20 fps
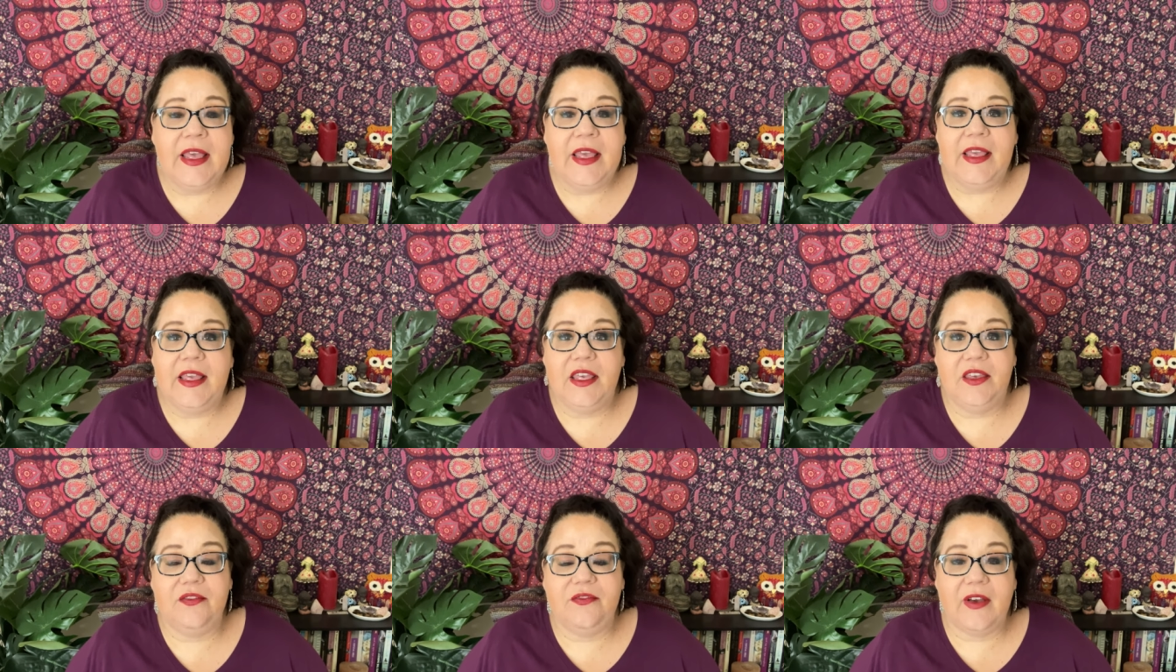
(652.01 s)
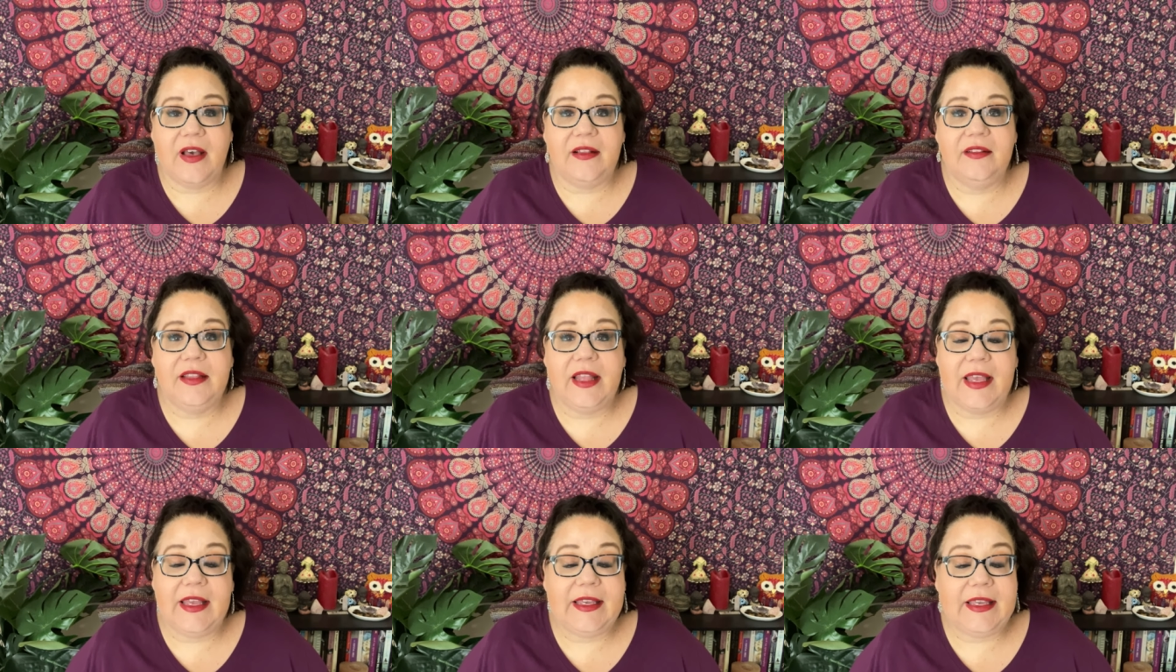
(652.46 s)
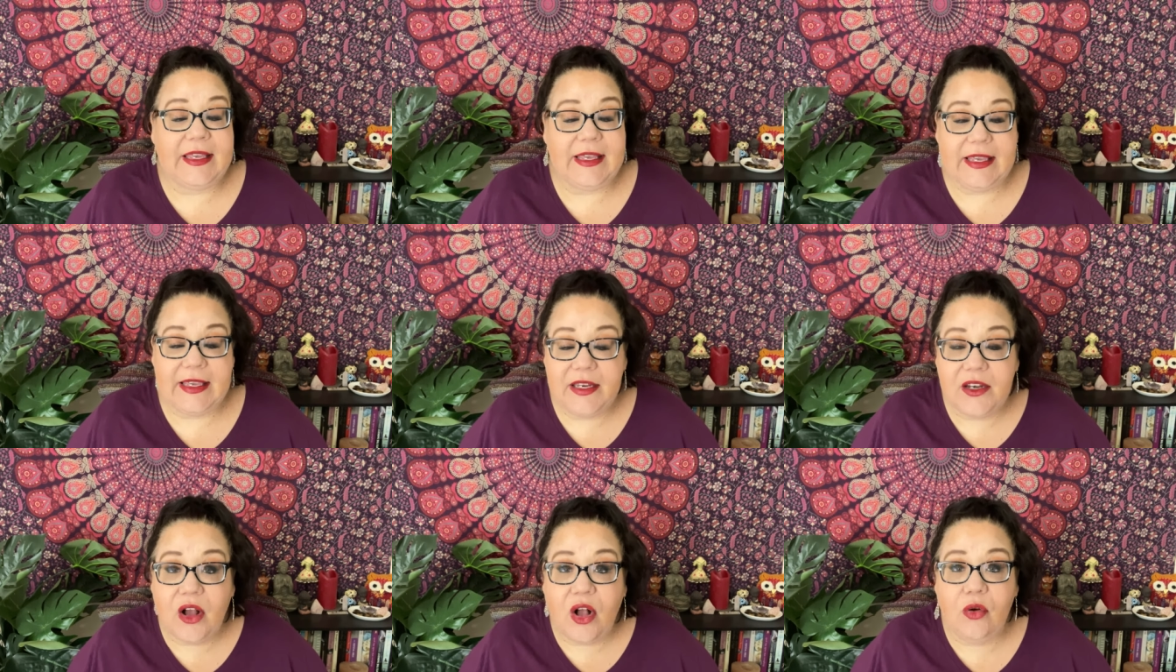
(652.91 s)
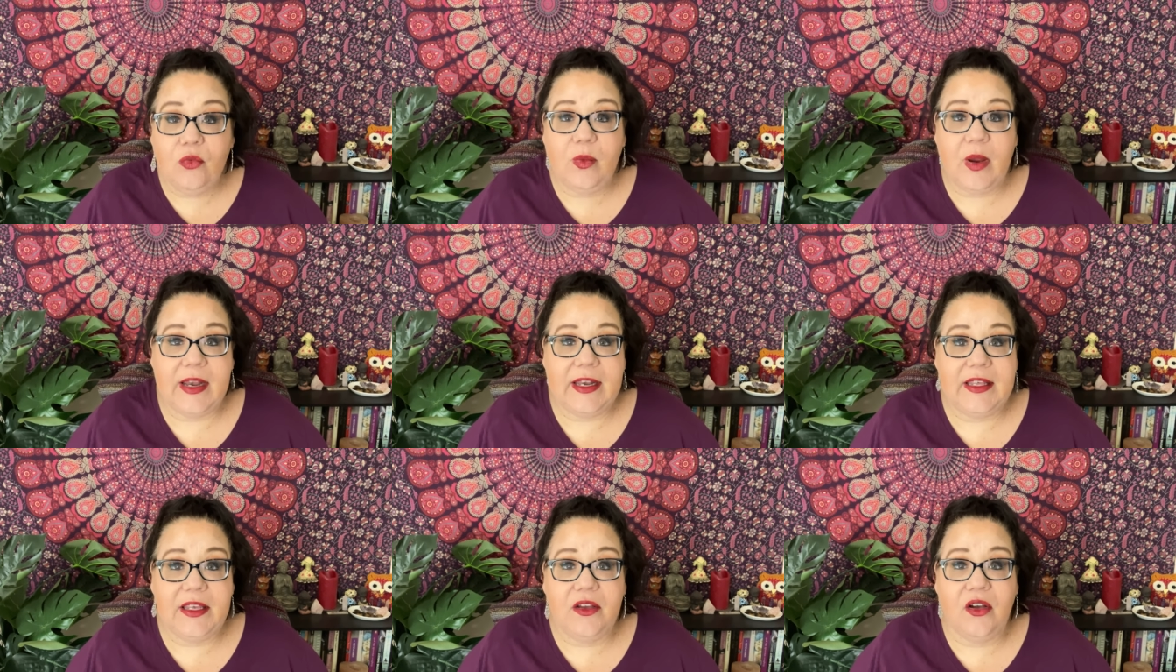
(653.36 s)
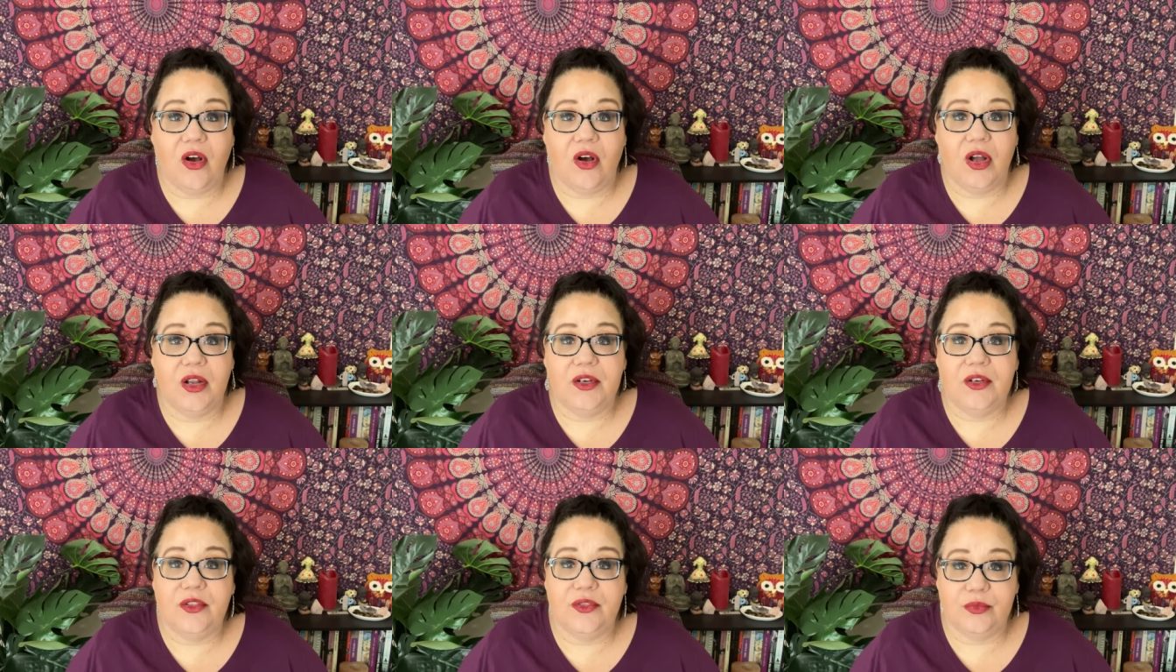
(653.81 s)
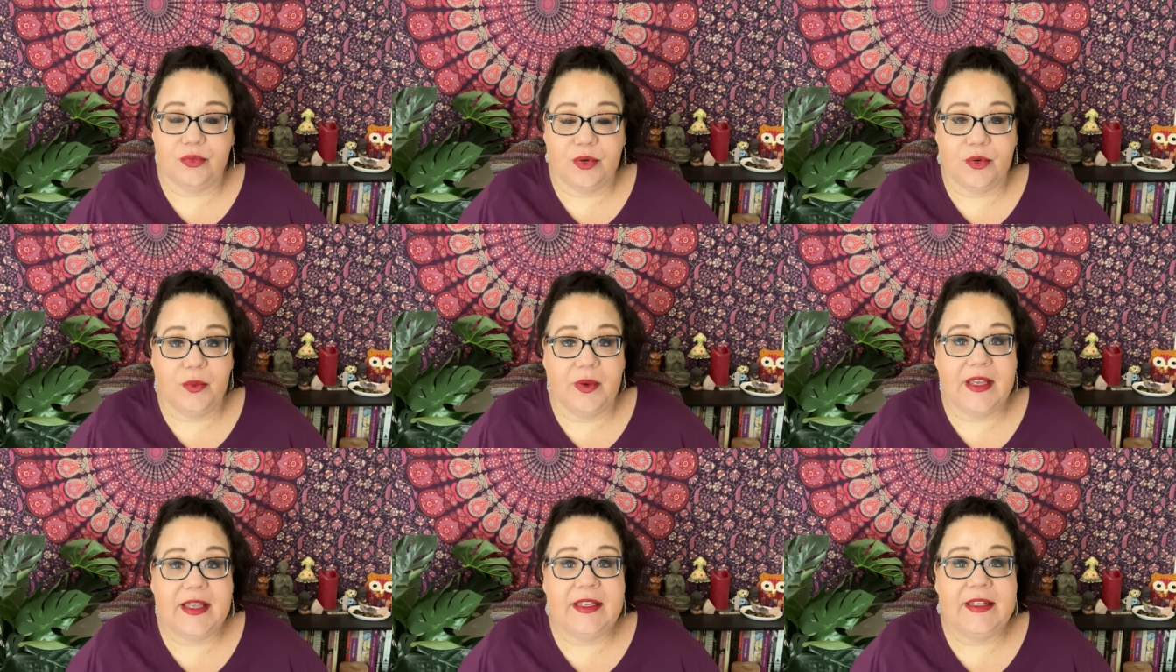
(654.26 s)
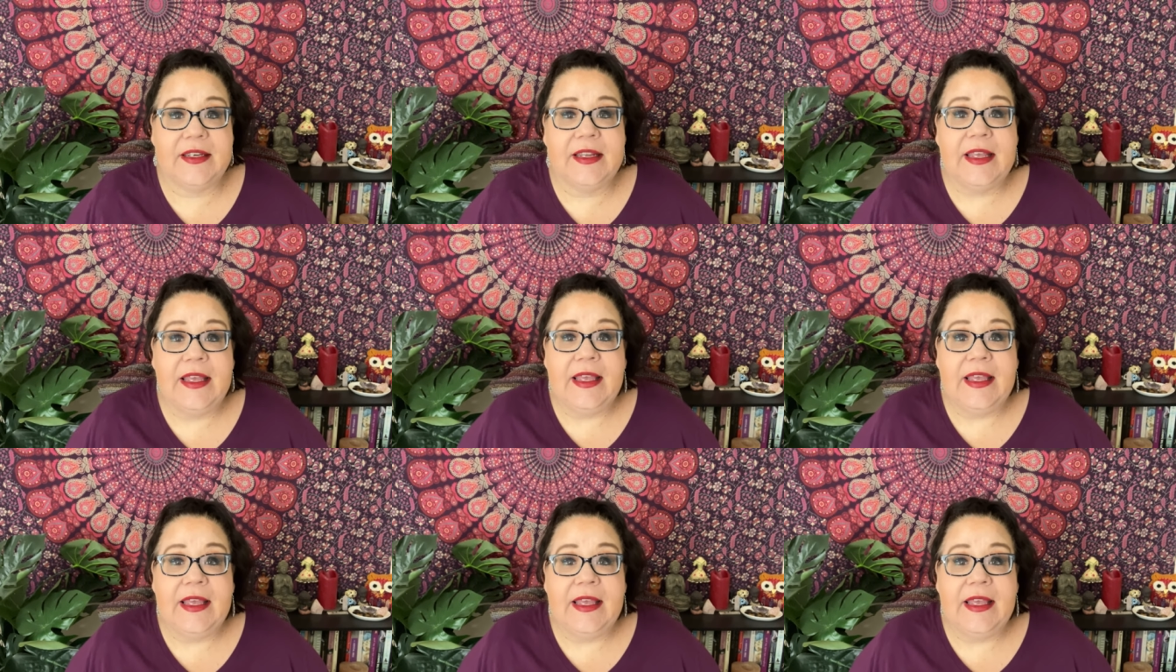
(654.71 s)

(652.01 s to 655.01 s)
He felt like he'd already gone through it.